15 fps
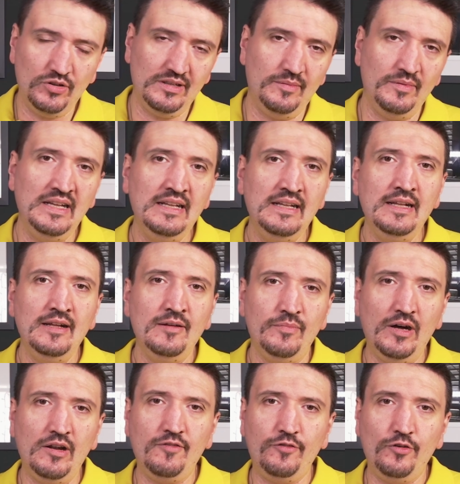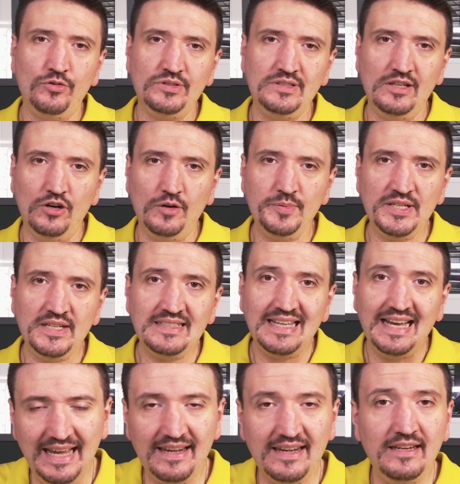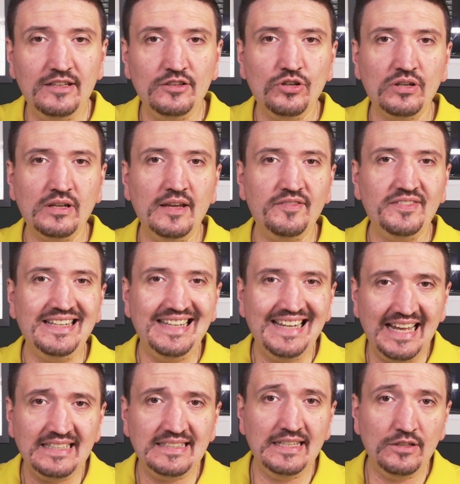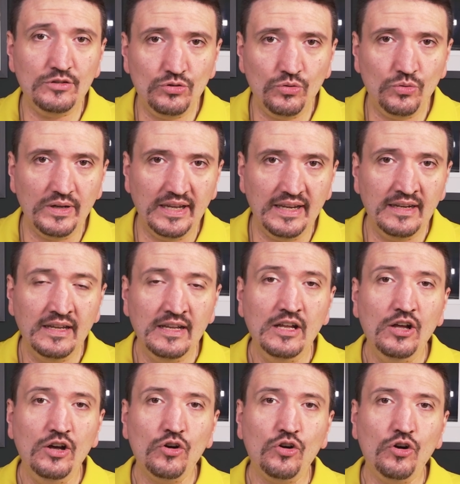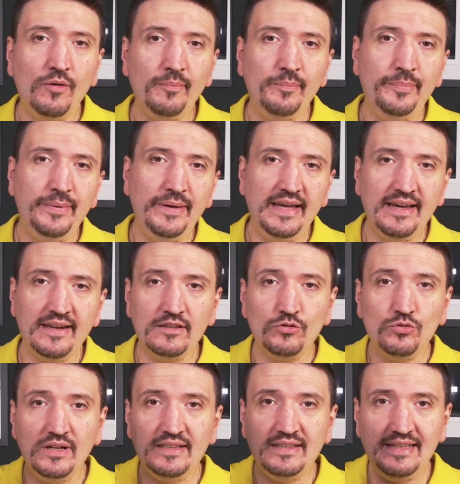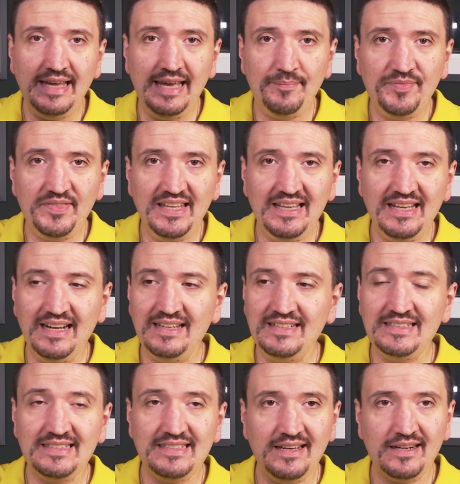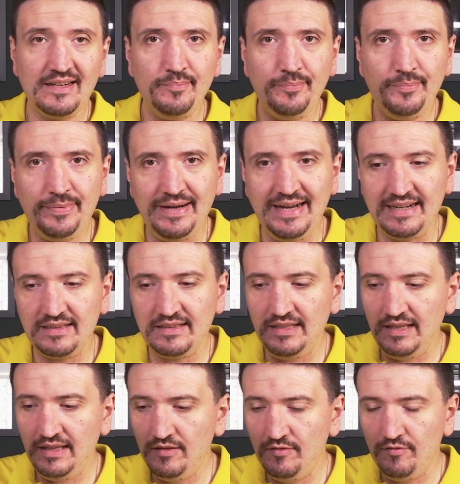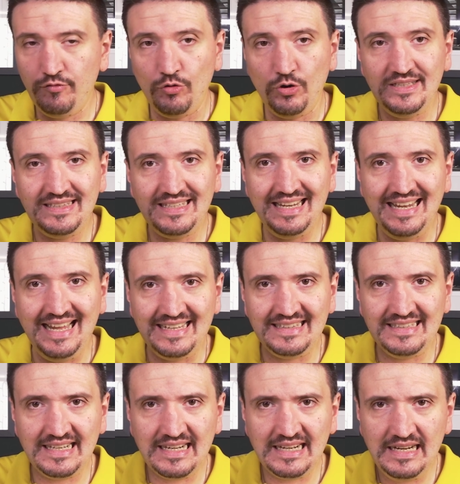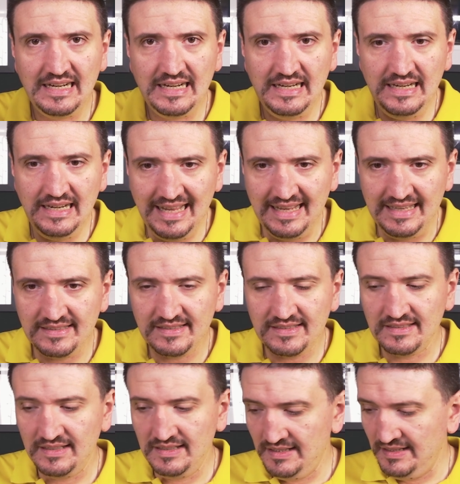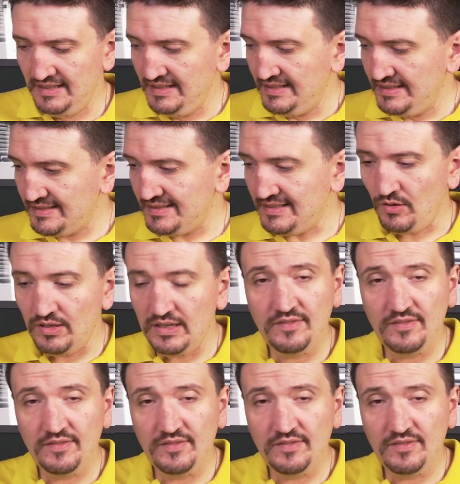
on the manual focusing options, I really don't have nothing to win compared to adapting a third-party Voigtlander lens. So